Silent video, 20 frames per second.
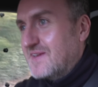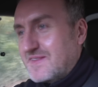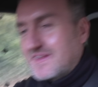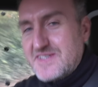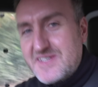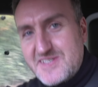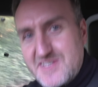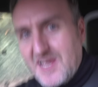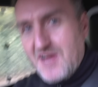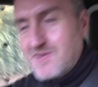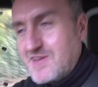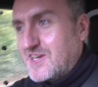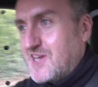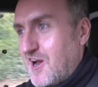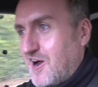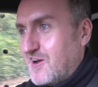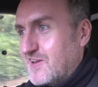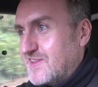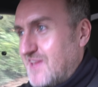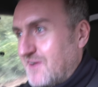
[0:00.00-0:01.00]
This is the only
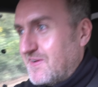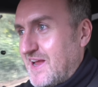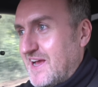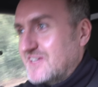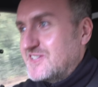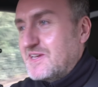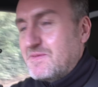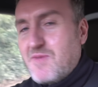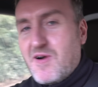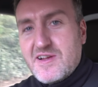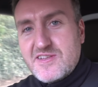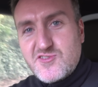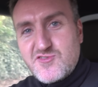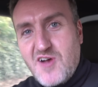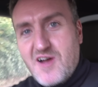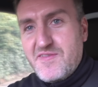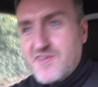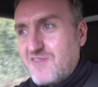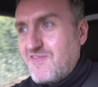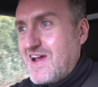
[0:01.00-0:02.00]
car I don't actually mind
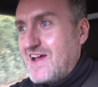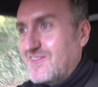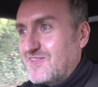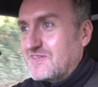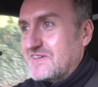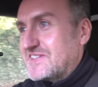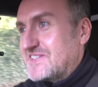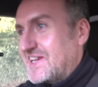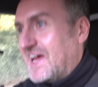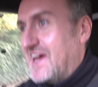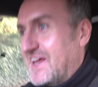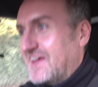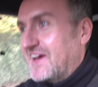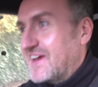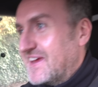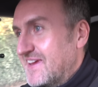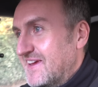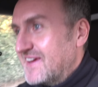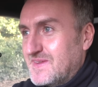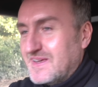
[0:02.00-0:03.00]
driving around on a
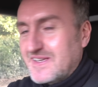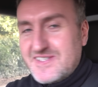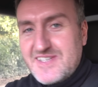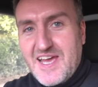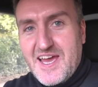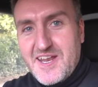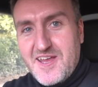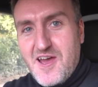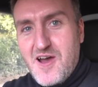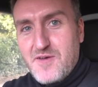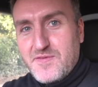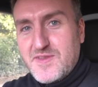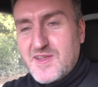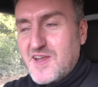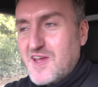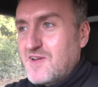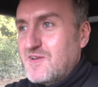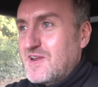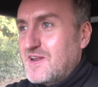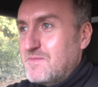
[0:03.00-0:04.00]
Saturday
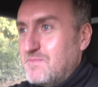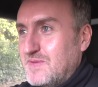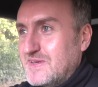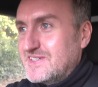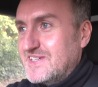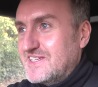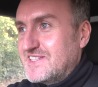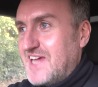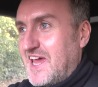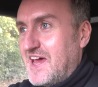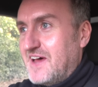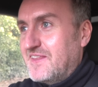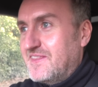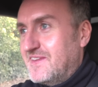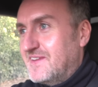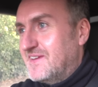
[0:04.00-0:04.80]
afternoon in a busy town.